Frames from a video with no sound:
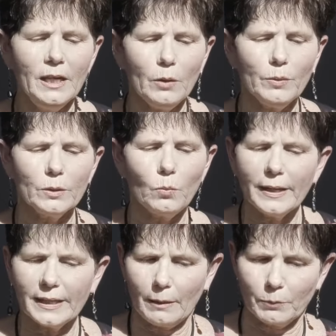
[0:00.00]
It was a
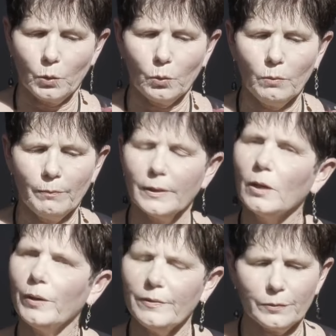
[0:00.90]
wake-up call.
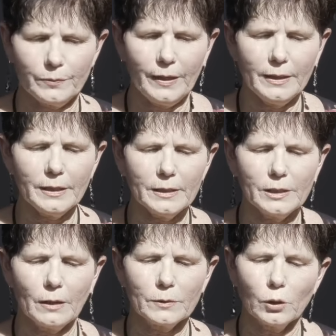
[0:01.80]
We found
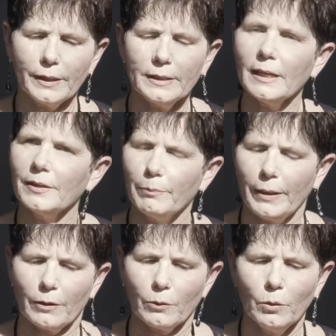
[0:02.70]
ourselves looking down the
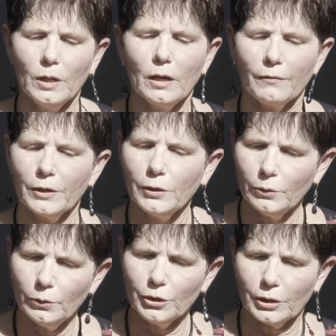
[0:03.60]
barrel of a
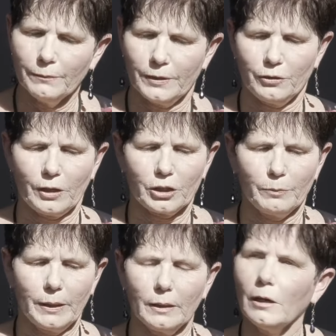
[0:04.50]
huge infrastructure
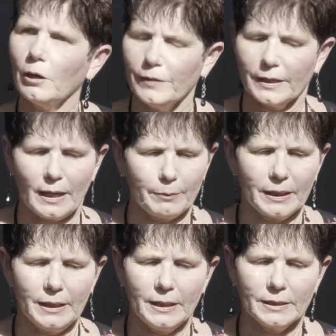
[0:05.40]
bill over the coming
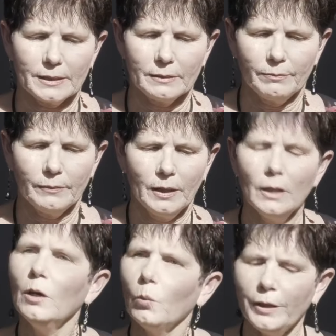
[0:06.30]
years.
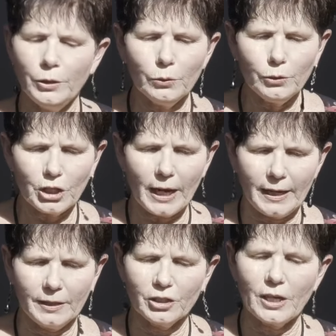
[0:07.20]
We knew
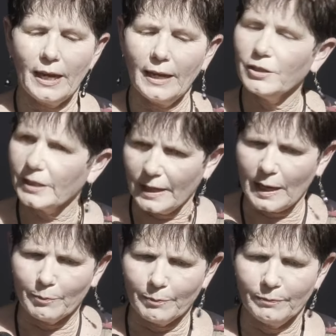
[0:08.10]
change had to
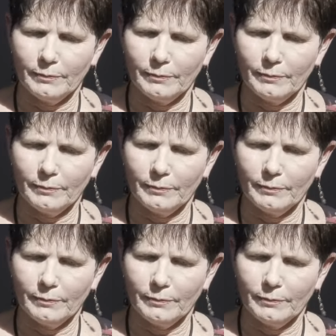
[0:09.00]
come.